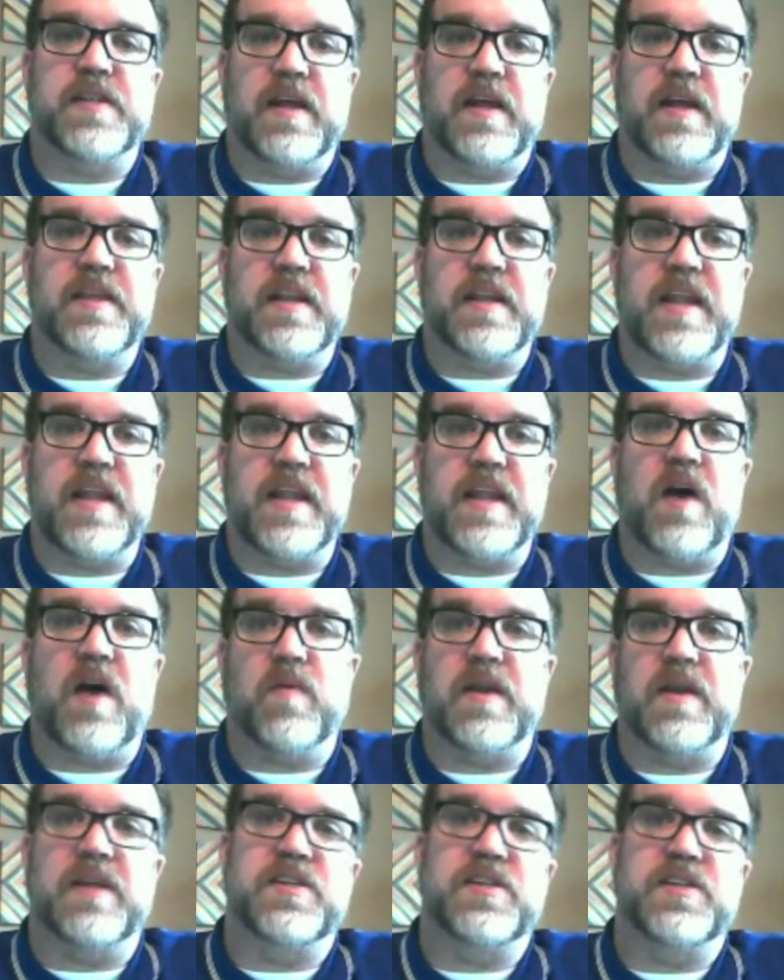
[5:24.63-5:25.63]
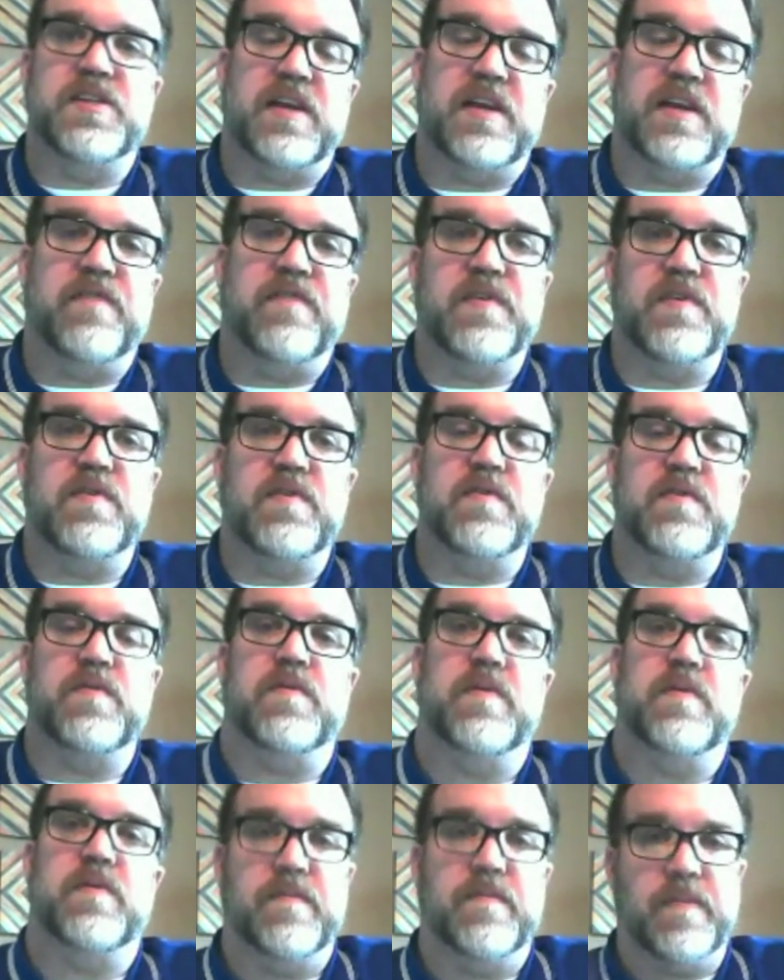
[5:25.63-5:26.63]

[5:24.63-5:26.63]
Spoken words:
I think now when I checked a few